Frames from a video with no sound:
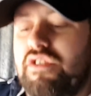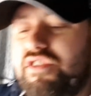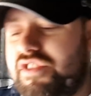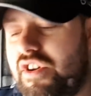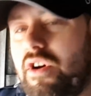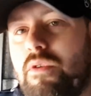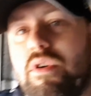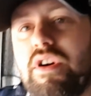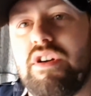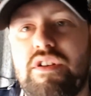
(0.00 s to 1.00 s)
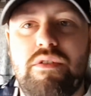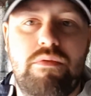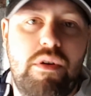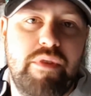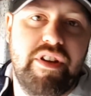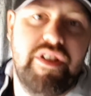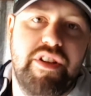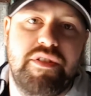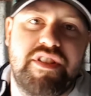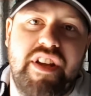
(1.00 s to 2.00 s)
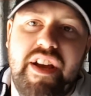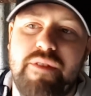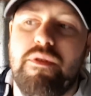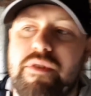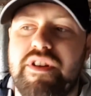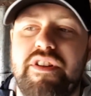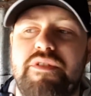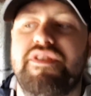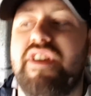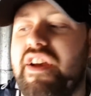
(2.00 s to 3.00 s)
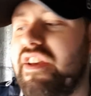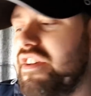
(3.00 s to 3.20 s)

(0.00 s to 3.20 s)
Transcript: So what we're going to do today? What we're going to do today